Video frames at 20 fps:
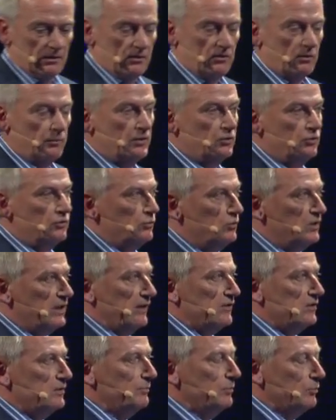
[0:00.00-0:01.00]
So we could do
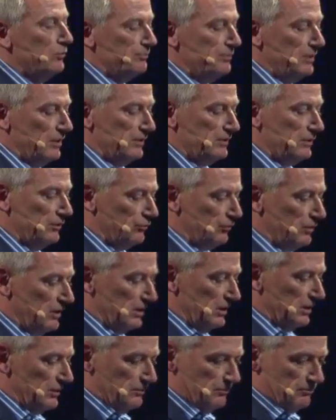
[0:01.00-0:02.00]
counterparty
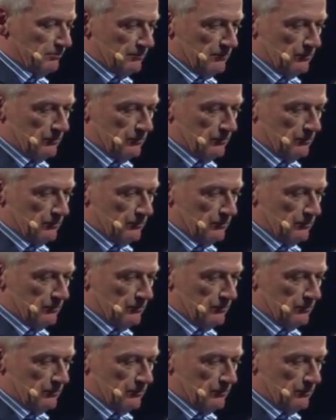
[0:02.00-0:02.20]
trade,